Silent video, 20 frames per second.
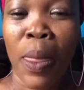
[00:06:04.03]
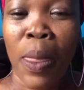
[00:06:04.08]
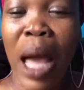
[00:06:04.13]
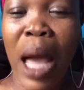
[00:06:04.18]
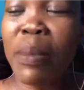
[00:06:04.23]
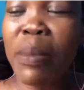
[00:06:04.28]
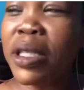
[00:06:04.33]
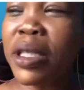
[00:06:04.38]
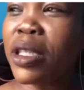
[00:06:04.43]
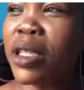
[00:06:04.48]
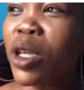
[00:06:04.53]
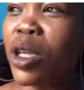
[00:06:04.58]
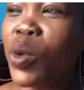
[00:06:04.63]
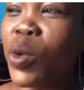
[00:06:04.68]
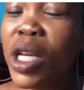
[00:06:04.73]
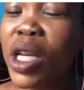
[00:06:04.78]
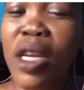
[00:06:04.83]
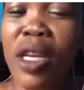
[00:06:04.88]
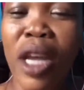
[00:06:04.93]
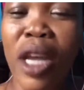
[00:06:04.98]
That means to say
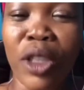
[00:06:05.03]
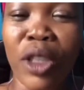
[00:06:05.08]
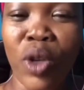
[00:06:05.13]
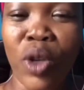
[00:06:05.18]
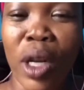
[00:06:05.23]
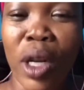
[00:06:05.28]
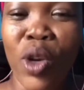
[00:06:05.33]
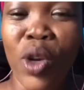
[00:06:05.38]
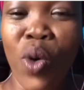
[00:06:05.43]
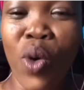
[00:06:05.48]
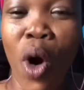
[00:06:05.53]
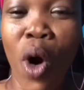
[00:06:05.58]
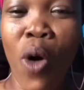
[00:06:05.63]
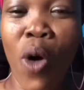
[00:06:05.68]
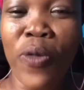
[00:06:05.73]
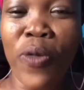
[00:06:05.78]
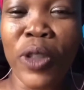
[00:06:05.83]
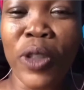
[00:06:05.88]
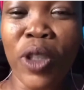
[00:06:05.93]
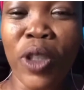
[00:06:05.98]
we didn't naturally know
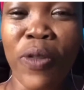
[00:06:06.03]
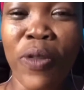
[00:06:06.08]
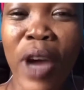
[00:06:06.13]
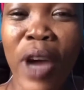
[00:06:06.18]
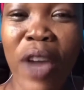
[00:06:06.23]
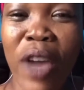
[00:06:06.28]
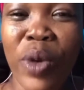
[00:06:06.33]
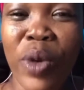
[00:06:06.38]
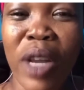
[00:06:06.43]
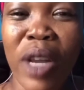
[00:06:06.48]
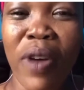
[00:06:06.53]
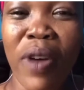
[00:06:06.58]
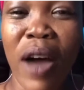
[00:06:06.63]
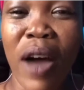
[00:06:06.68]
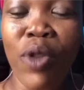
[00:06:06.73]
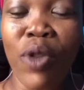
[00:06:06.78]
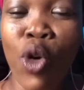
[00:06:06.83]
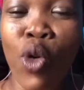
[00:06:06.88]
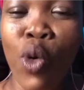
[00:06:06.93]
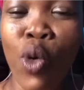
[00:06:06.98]
how to survive. We never
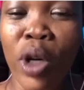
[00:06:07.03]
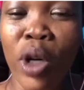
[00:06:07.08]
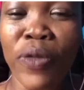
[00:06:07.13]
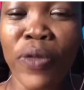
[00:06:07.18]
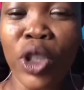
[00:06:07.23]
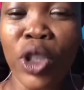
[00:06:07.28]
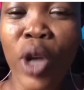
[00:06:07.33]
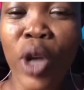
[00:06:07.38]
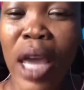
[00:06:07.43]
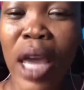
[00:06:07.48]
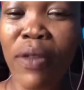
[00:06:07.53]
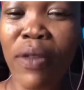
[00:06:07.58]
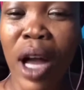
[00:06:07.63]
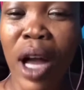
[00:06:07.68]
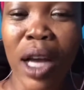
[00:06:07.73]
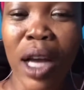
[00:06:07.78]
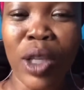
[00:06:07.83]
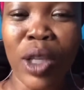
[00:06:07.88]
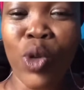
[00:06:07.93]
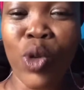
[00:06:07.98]
have no road to drive
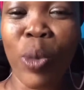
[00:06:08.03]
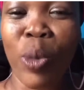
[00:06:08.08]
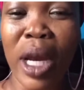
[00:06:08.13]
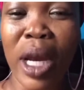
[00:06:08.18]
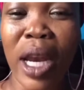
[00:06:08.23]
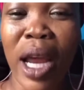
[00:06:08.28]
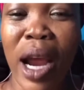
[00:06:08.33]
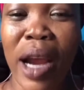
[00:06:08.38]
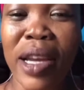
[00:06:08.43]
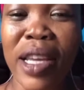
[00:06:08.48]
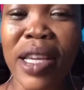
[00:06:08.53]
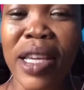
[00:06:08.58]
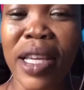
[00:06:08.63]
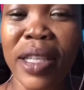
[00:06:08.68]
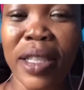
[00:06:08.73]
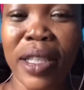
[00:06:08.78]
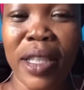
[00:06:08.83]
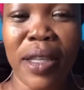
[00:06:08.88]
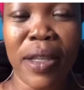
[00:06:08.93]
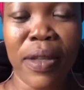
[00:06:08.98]
go Cuba nor
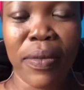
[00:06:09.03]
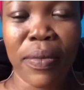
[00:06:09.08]
Haiti.